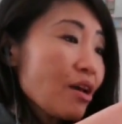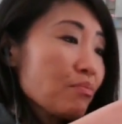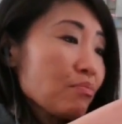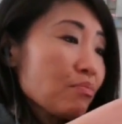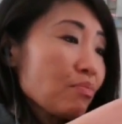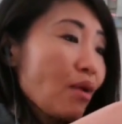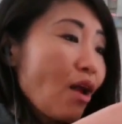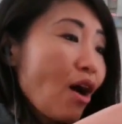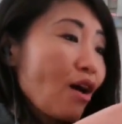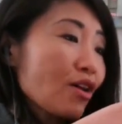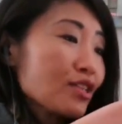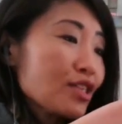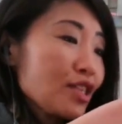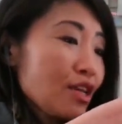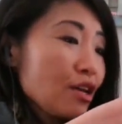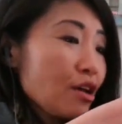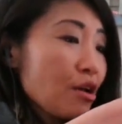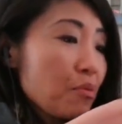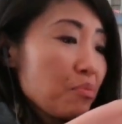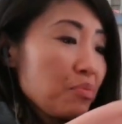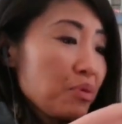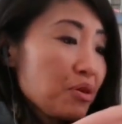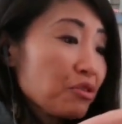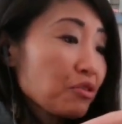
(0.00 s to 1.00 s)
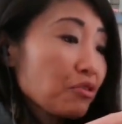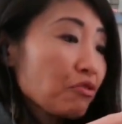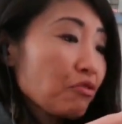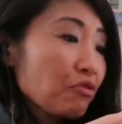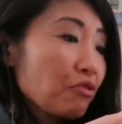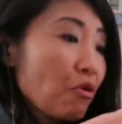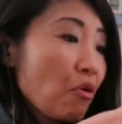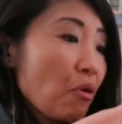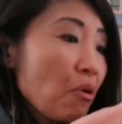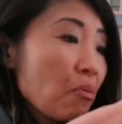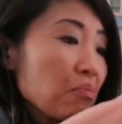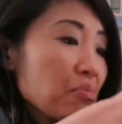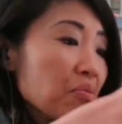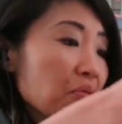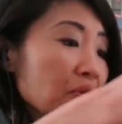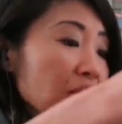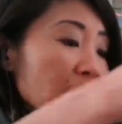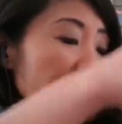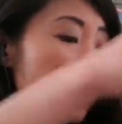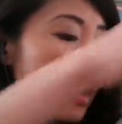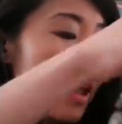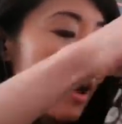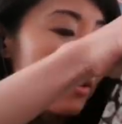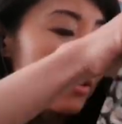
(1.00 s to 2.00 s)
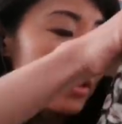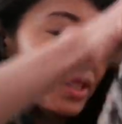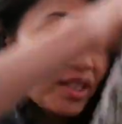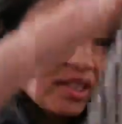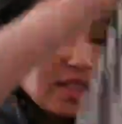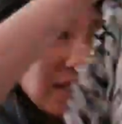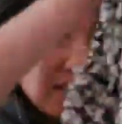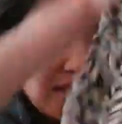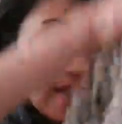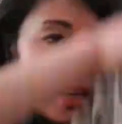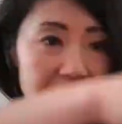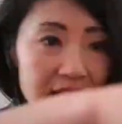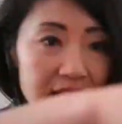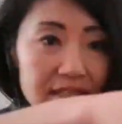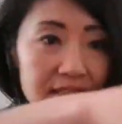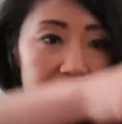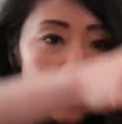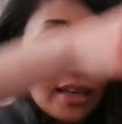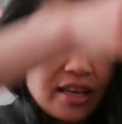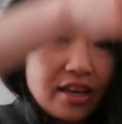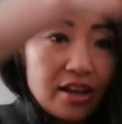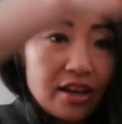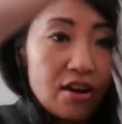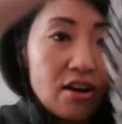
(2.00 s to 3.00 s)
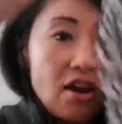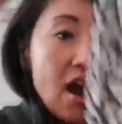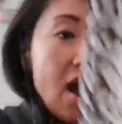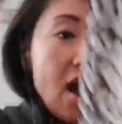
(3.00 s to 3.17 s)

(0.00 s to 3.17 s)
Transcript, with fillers: unboxing beautiful blouses. Here,